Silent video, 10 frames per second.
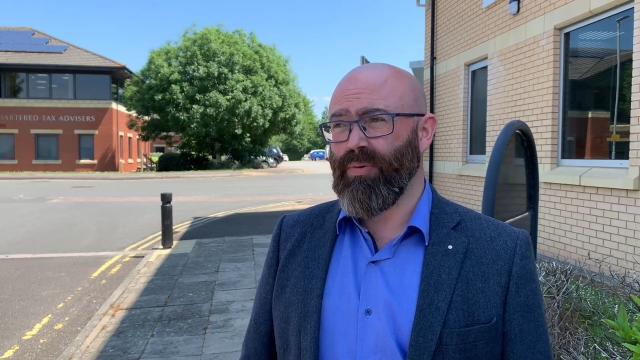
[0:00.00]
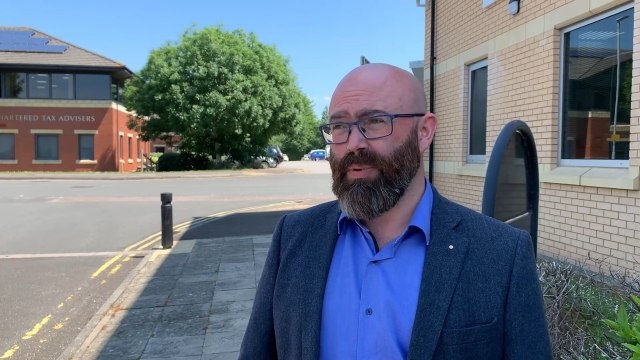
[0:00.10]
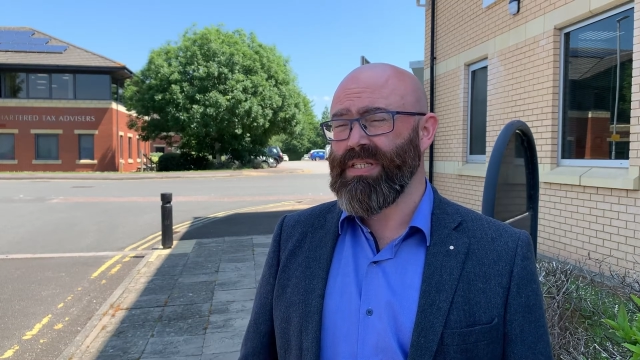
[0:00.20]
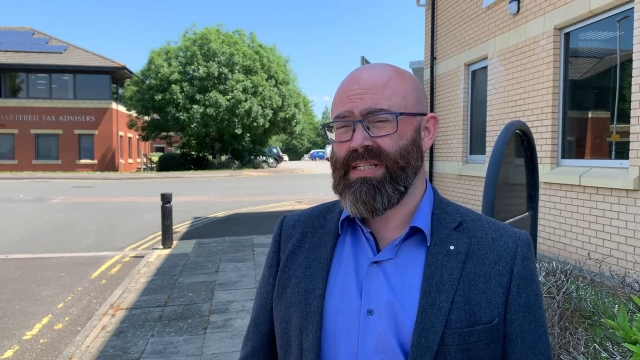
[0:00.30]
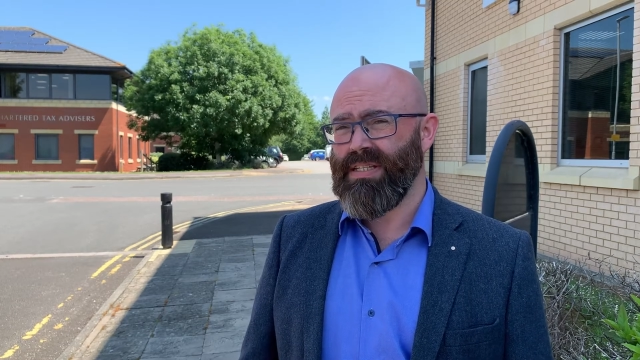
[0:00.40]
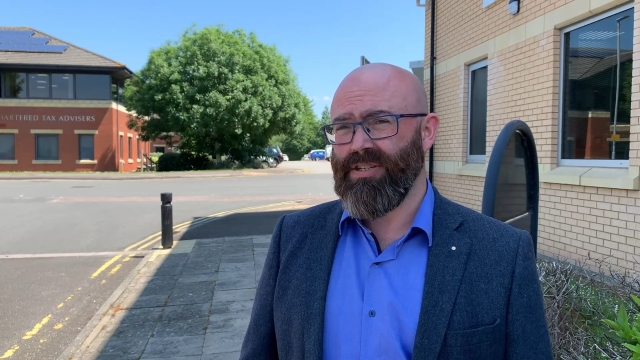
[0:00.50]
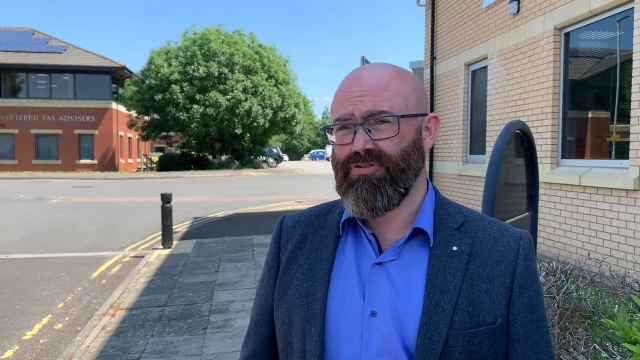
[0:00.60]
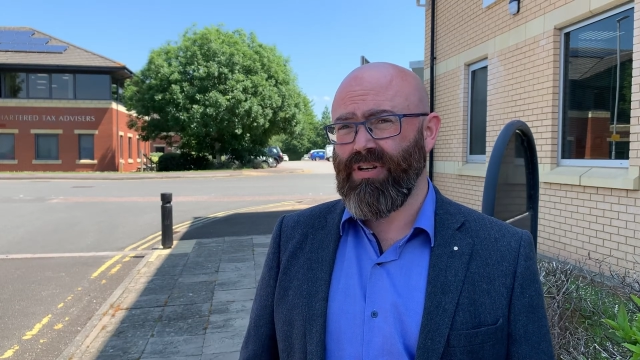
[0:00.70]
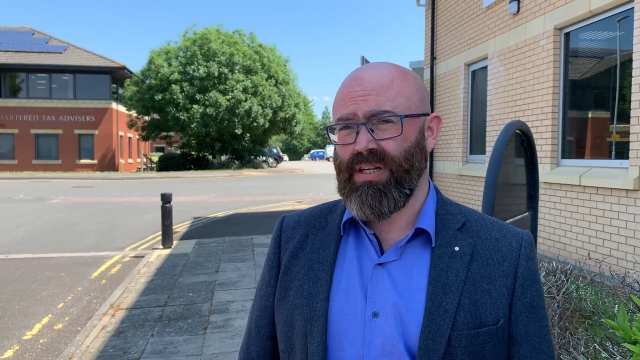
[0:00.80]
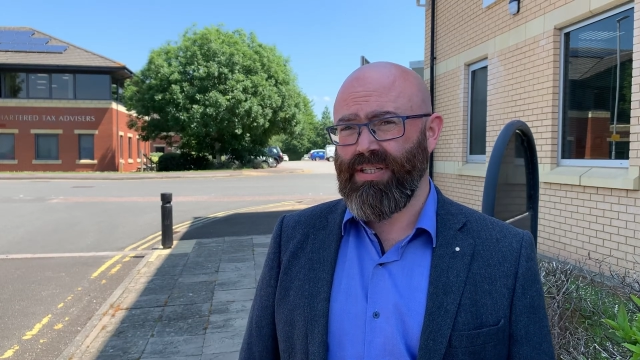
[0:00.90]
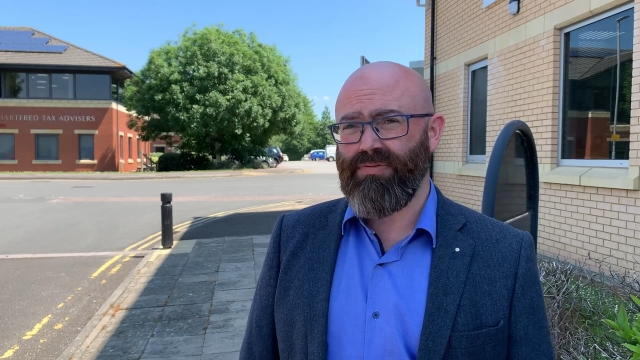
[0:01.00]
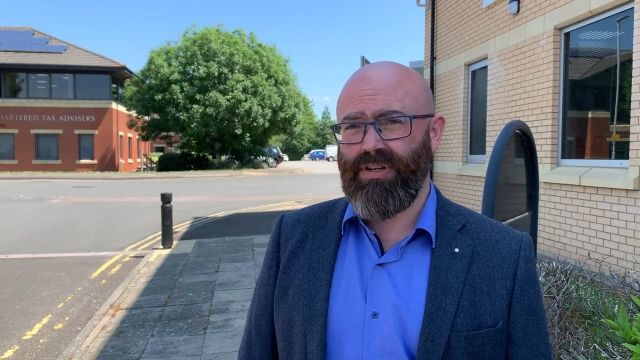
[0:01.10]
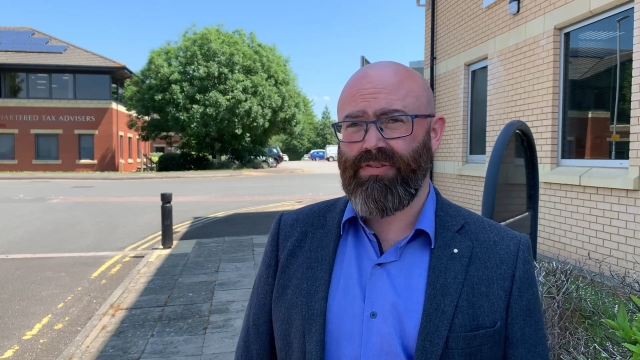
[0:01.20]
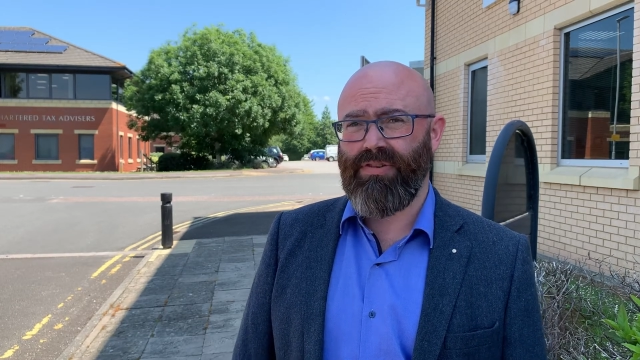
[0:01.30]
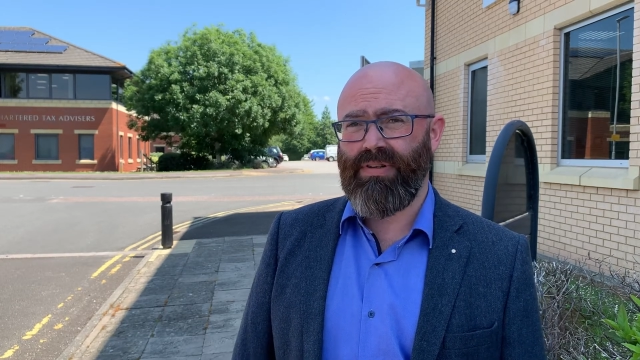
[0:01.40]
or businesses are struggling to
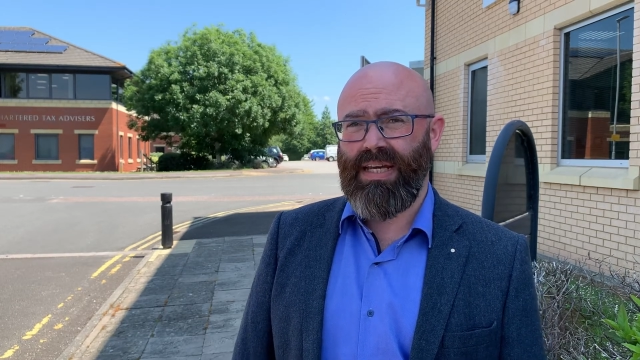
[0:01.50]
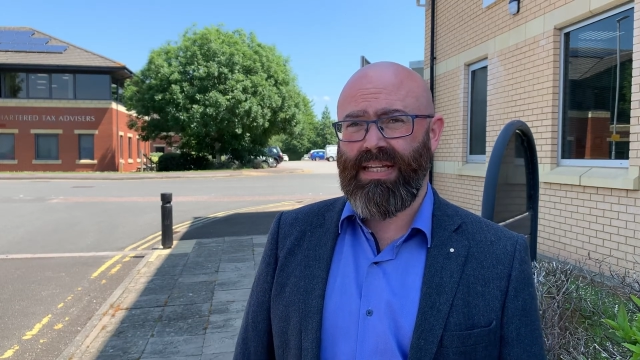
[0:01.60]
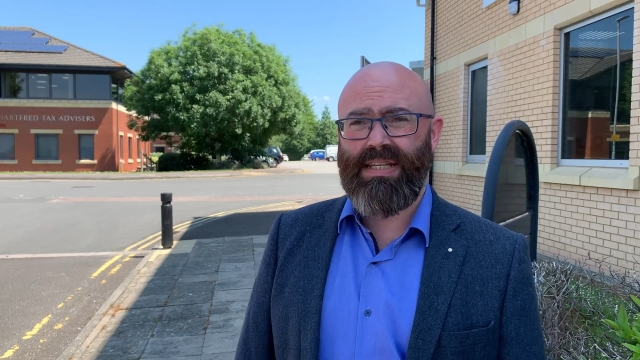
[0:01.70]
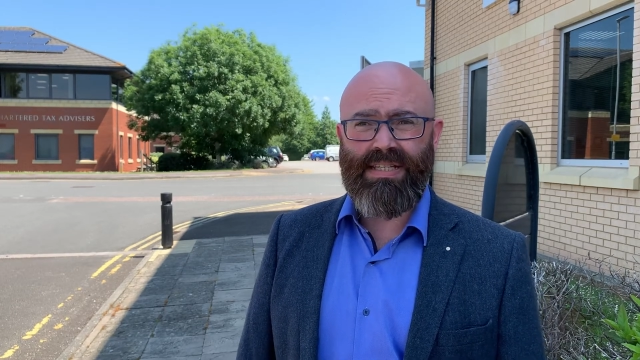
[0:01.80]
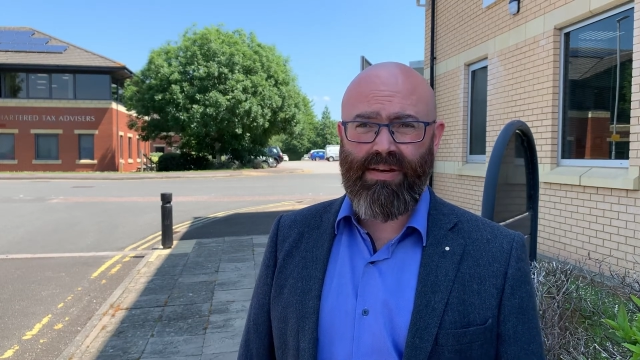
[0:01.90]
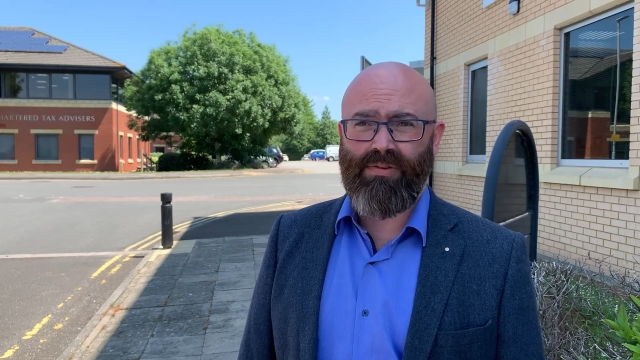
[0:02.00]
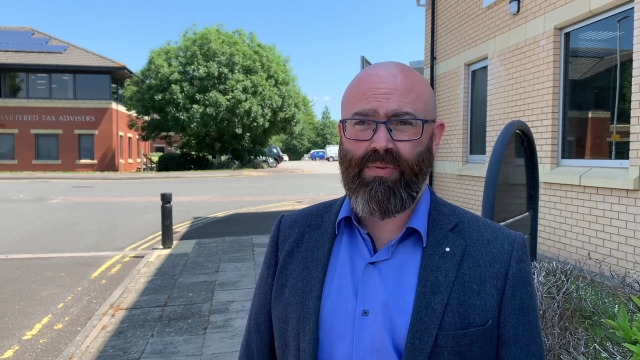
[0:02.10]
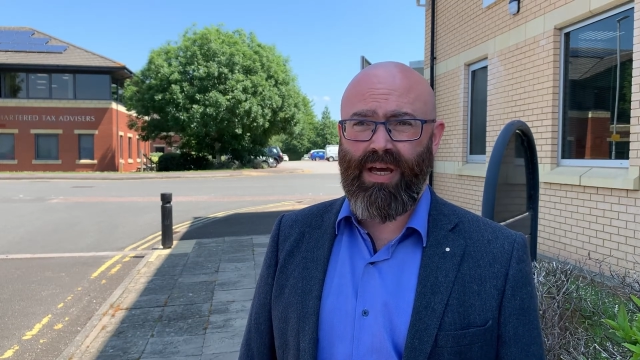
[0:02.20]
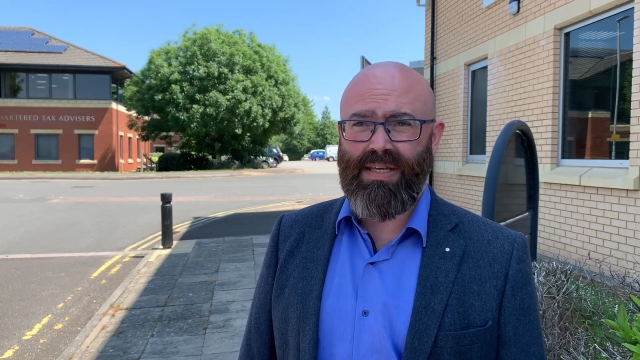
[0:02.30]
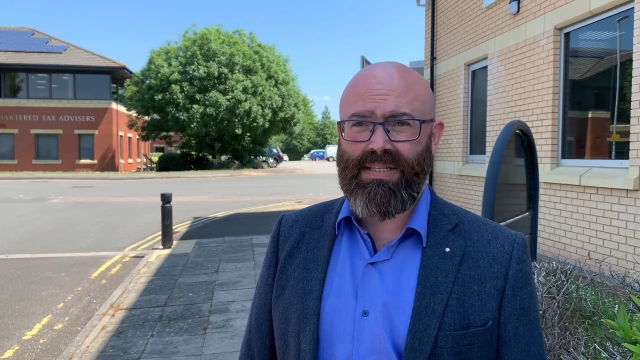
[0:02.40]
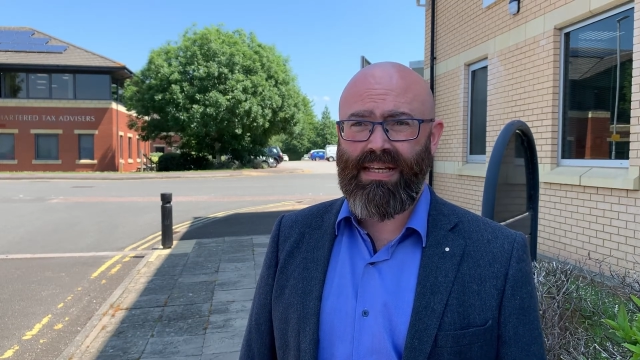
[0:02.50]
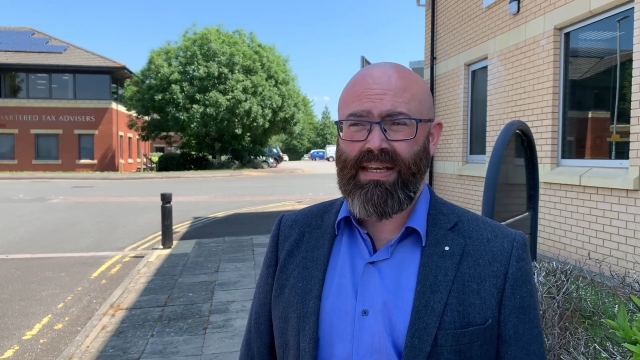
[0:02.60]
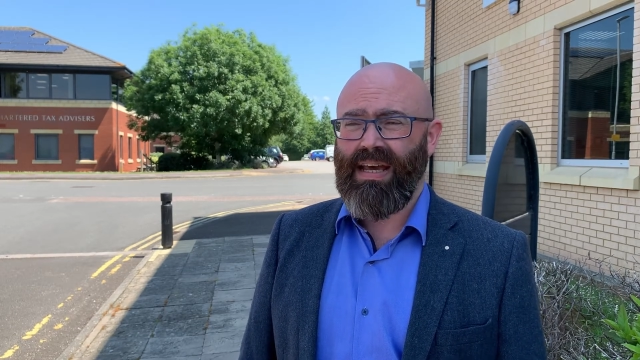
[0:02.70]
recruit in the southwest.